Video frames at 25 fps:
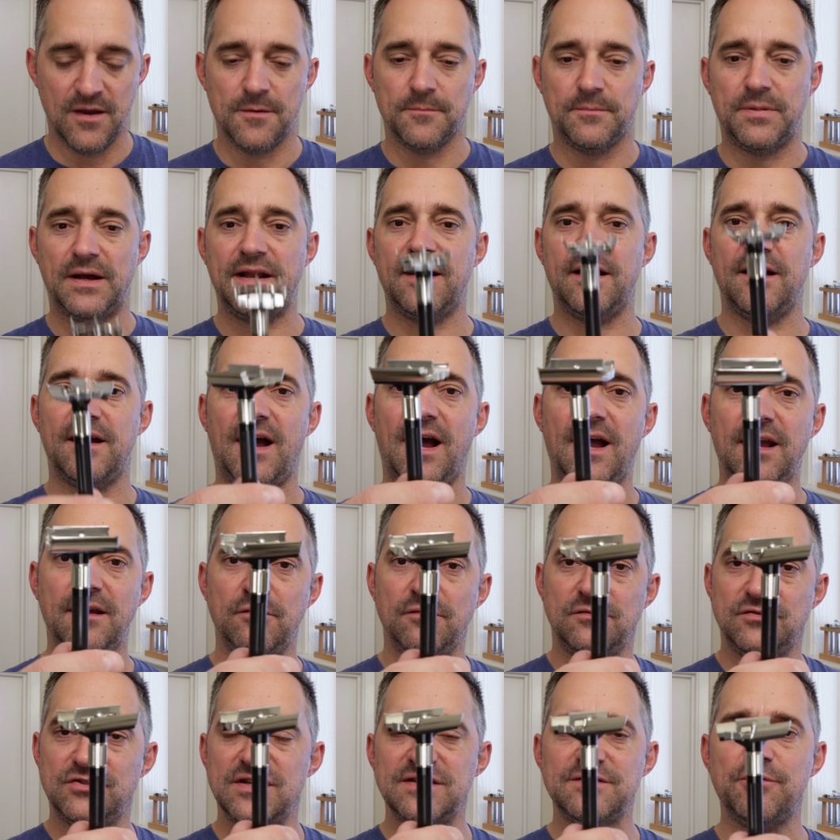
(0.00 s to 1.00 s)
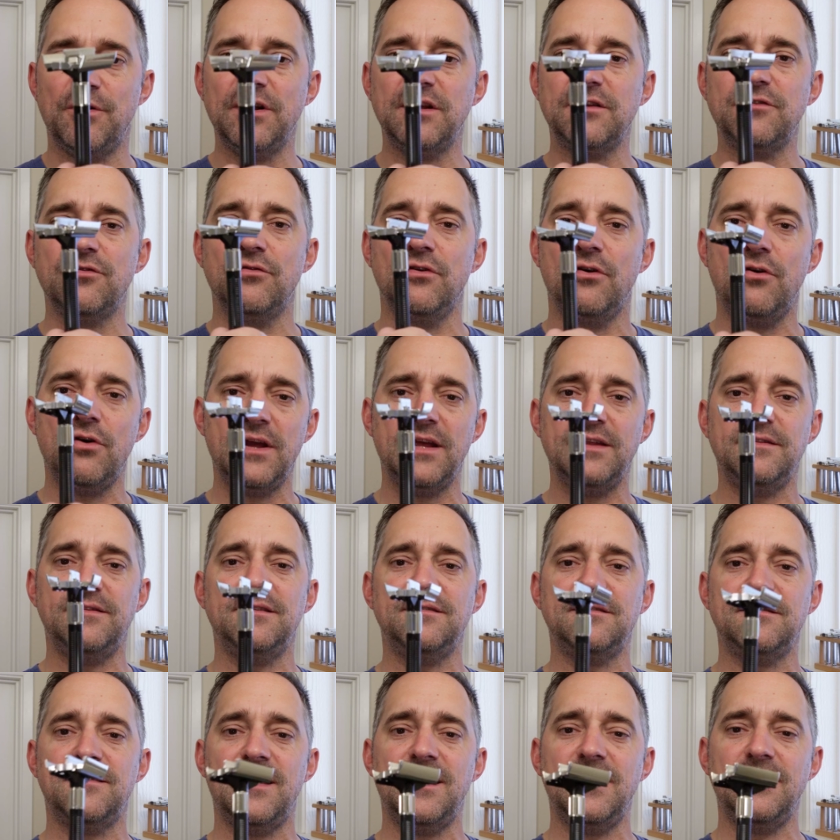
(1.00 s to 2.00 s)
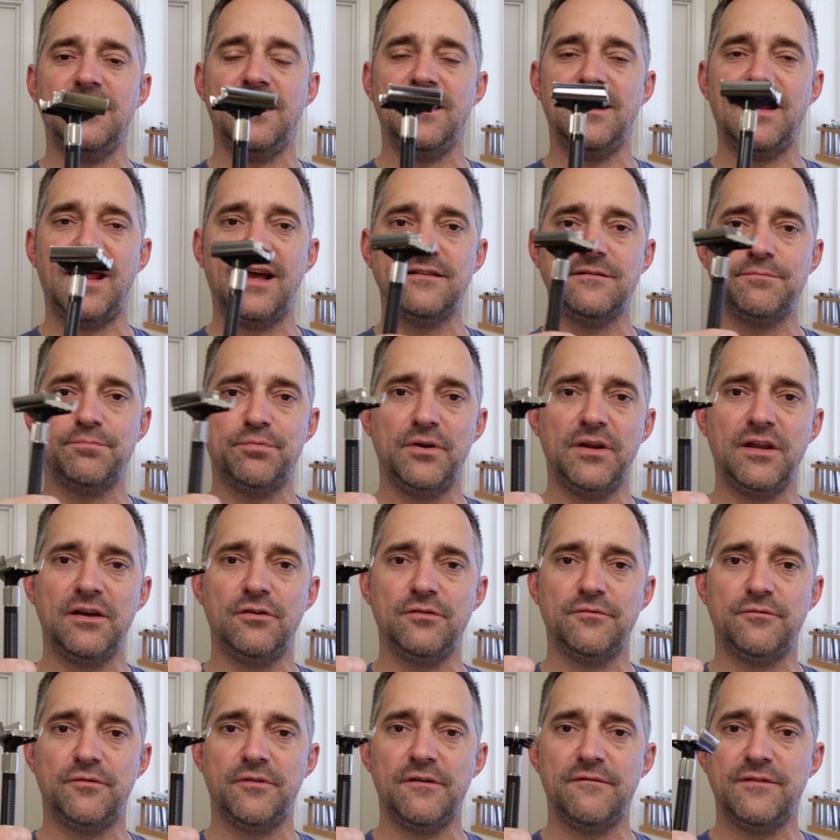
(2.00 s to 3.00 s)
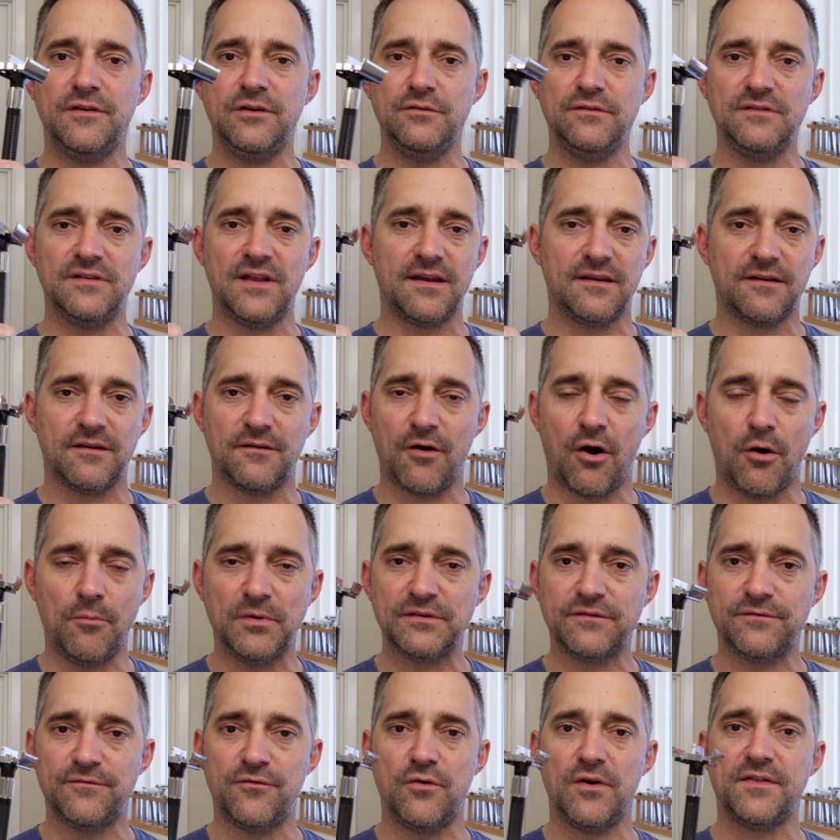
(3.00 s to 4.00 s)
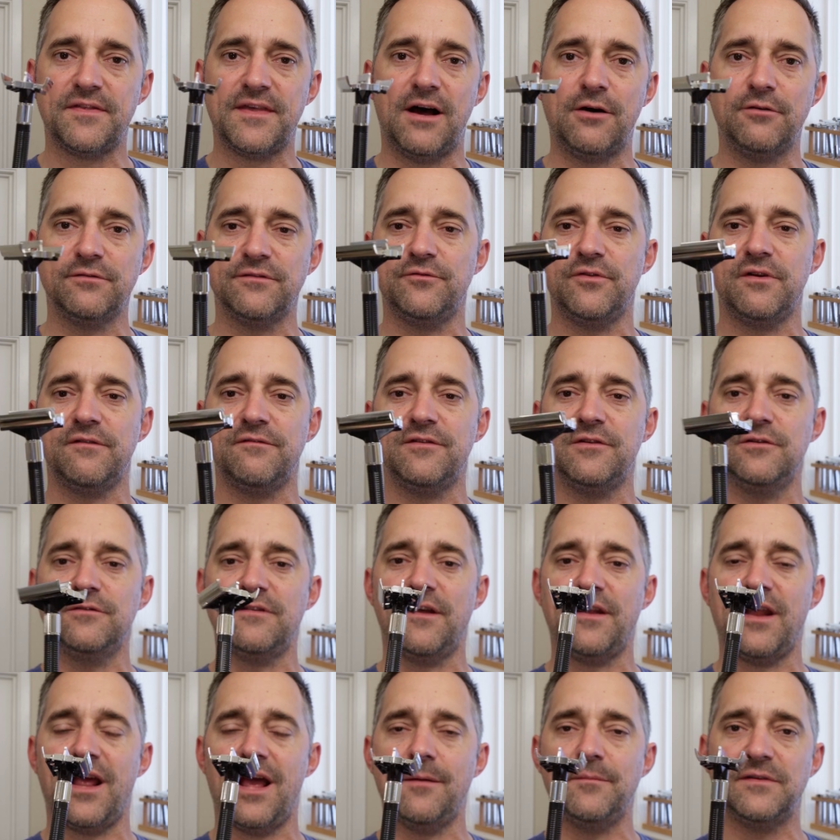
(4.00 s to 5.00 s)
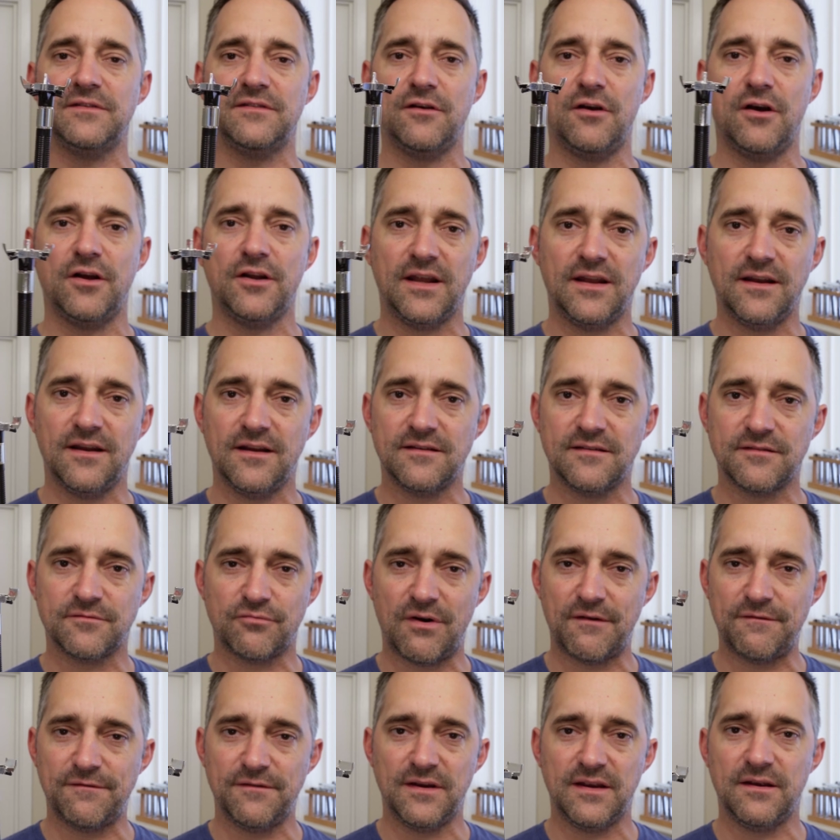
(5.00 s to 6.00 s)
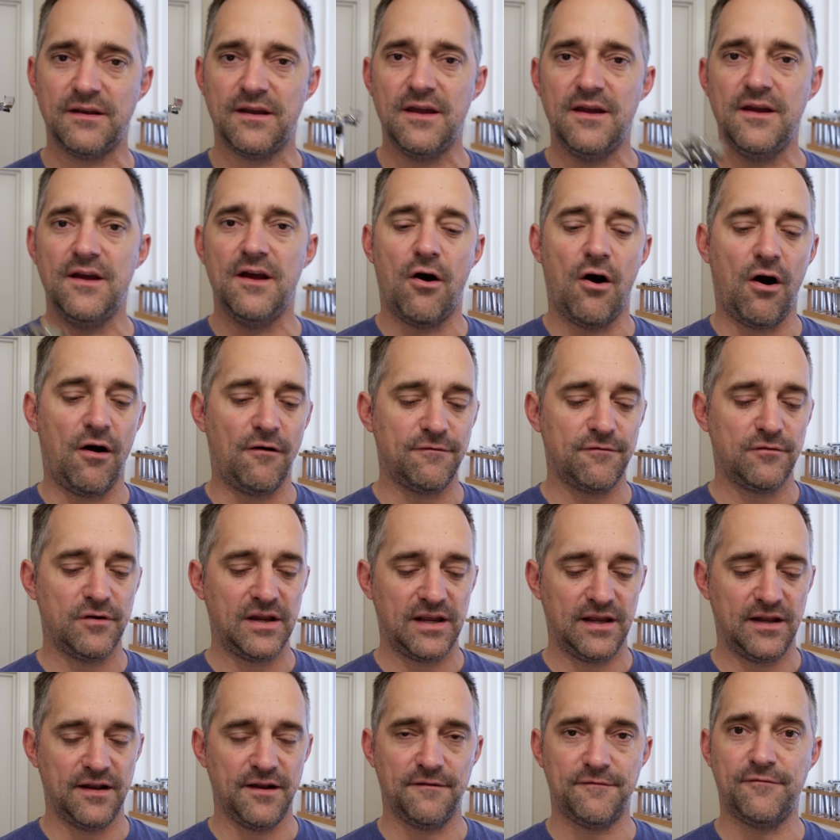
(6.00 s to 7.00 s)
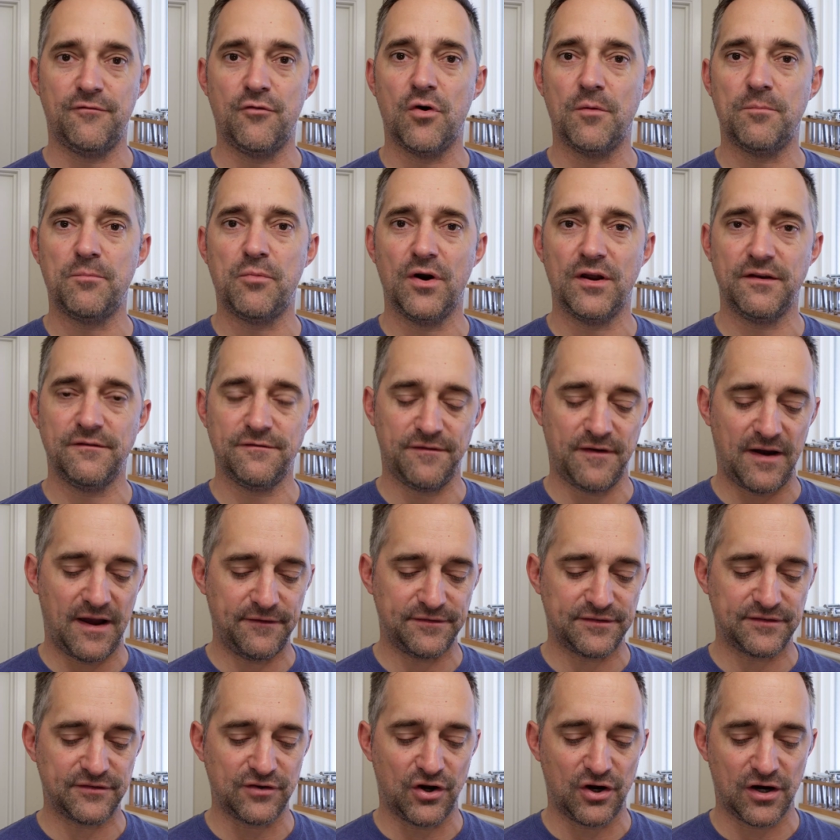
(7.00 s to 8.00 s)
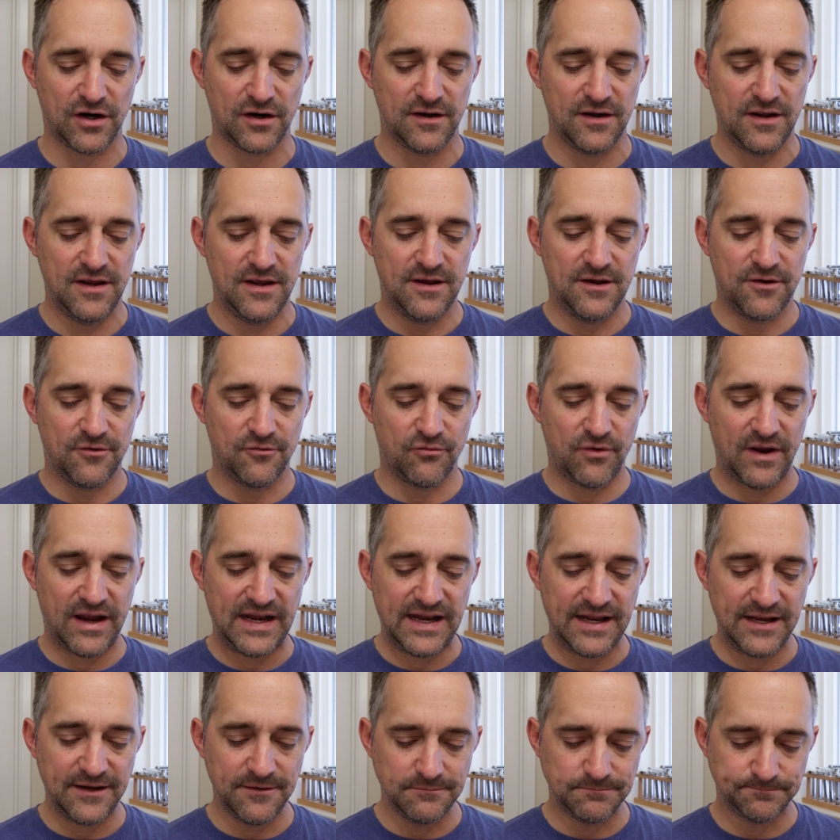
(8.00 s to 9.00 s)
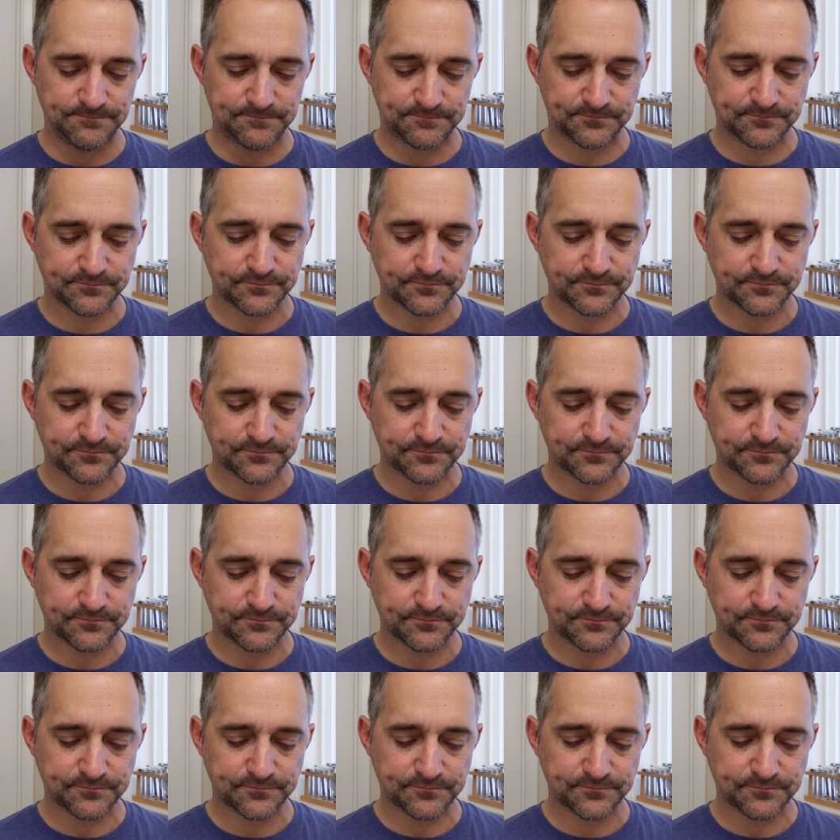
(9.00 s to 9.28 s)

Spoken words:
But I just wanted to look at this thing. It has pretty good reviews, like almost 4,000 reviews on Amazon, and it's roughly hovering in a 4.5 star rating.